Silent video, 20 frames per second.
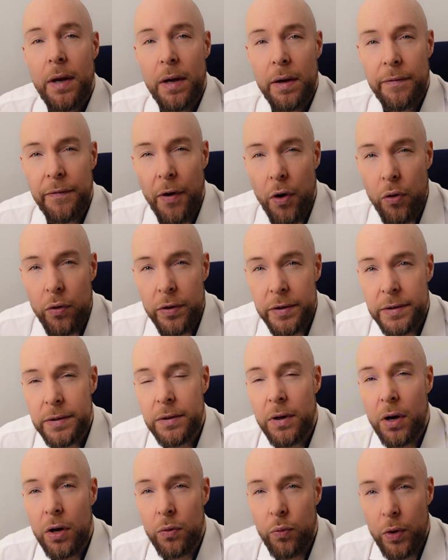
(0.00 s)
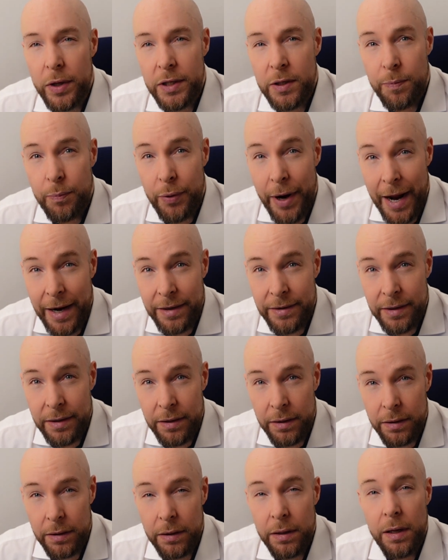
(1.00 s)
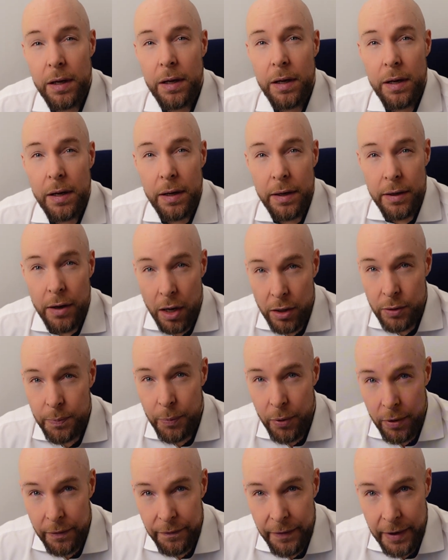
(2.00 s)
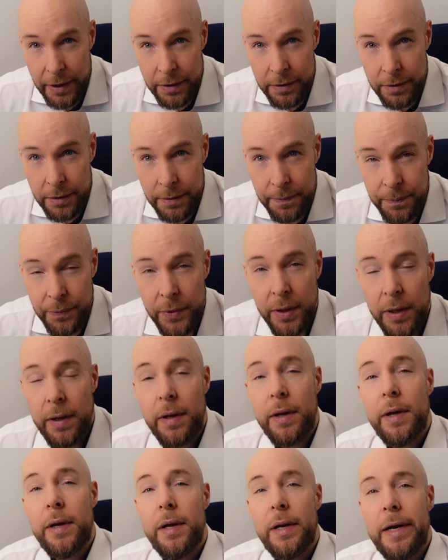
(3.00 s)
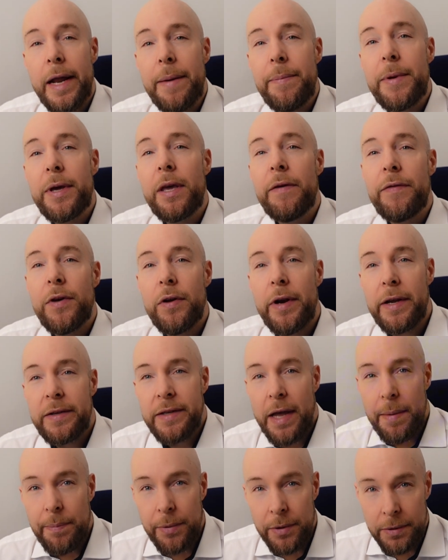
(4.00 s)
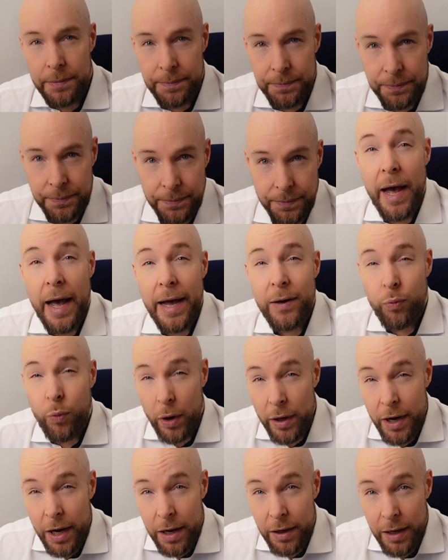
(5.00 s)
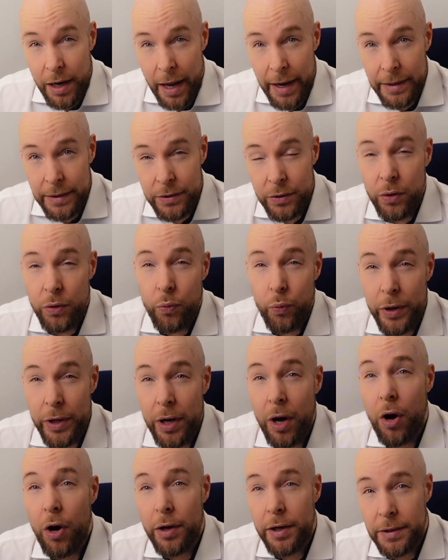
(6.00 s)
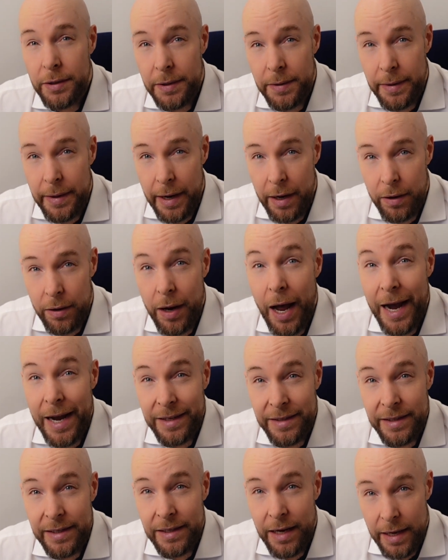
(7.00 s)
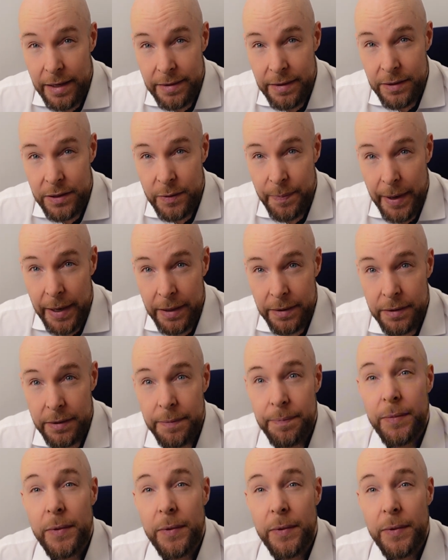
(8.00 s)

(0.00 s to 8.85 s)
Focus on what's practical, not perfect. Let me give you an example. At one client, we audited their IT license spend.